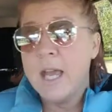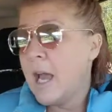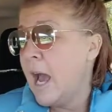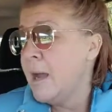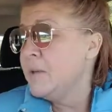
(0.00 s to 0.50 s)

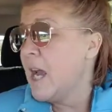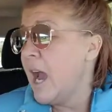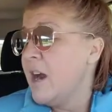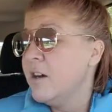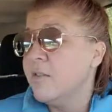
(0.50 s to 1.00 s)
Like, I'm
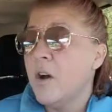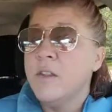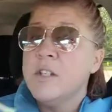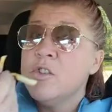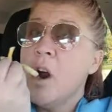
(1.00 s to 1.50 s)
tired of
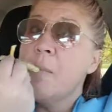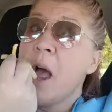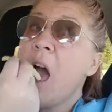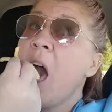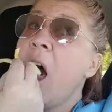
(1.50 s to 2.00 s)
all this
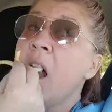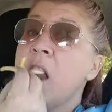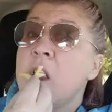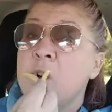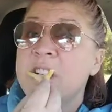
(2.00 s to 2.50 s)
drama.
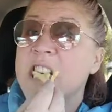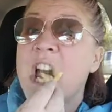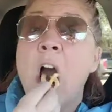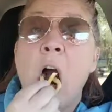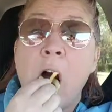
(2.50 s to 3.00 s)
Really.